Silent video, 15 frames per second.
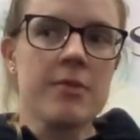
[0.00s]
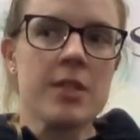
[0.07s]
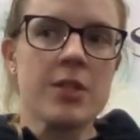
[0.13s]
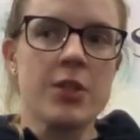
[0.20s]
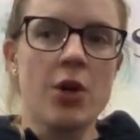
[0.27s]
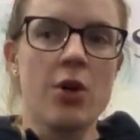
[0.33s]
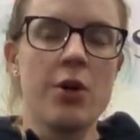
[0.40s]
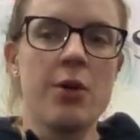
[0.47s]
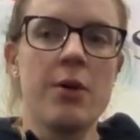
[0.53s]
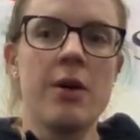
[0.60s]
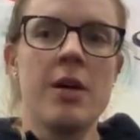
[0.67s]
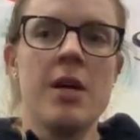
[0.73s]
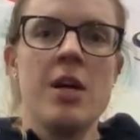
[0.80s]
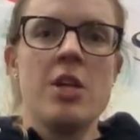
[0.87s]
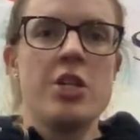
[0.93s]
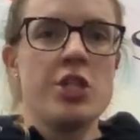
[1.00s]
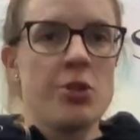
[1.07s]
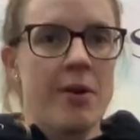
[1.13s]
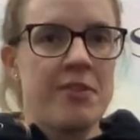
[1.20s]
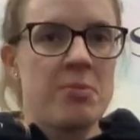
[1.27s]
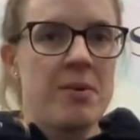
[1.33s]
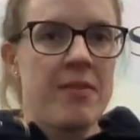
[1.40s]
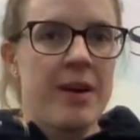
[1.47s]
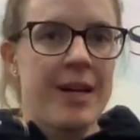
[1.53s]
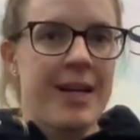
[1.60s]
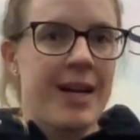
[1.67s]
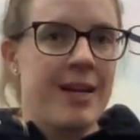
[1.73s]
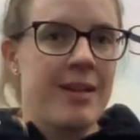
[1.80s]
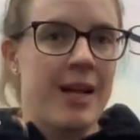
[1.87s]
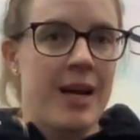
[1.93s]
So you do have to be
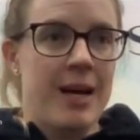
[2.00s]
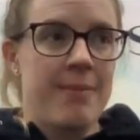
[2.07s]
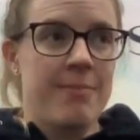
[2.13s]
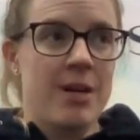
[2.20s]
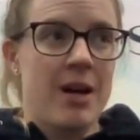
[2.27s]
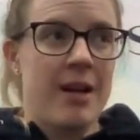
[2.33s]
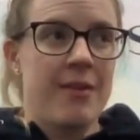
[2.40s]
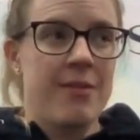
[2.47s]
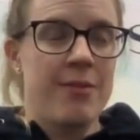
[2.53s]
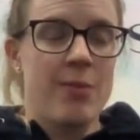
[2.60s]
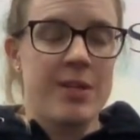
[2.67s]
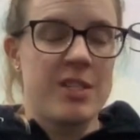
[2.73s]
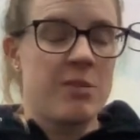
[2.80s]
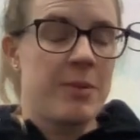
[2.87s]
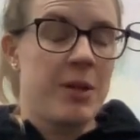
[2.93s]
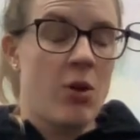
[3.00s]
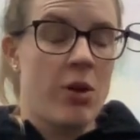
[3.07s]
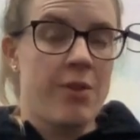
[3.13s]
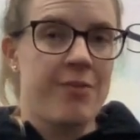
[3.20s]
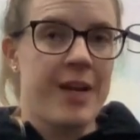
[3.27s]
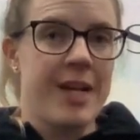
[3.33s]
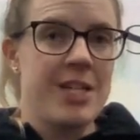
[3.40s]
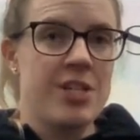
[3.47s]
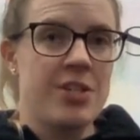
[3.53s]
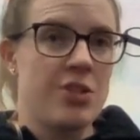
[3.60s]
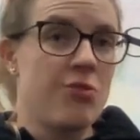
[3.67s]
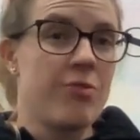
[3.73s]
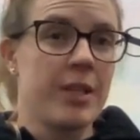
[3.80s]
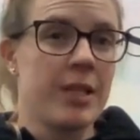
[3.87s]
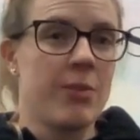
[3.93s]
very kind of, once it's been going on for ages and
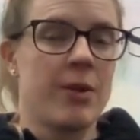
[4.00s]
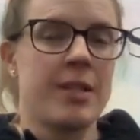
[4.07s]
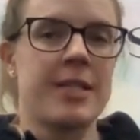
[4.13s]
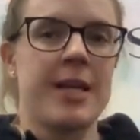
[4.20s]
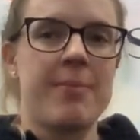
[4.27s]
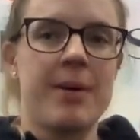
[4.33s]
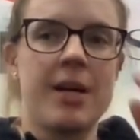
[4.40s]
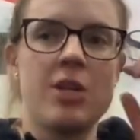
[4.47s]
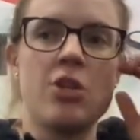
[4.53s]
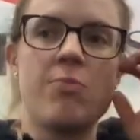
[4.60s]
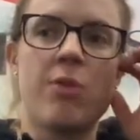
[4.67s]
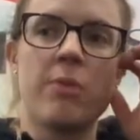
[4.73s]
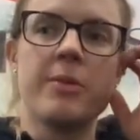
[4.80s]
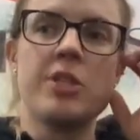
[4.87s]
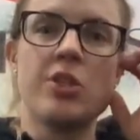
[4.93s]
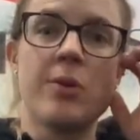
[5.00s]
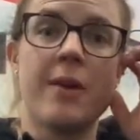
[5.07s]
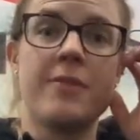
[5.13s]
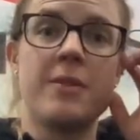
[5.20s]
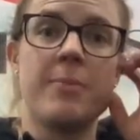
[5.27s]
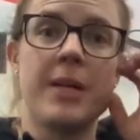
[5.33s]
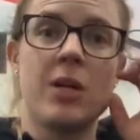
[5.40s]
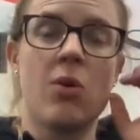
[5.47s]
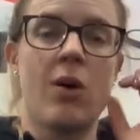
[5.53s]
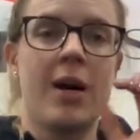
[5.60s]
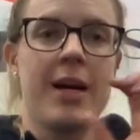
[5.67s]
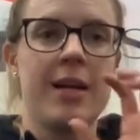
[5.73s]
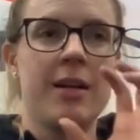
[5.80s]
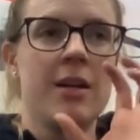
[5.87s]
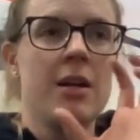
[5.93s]
you really want it to get better, you probably do have to be
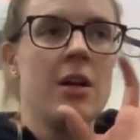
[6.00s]
quite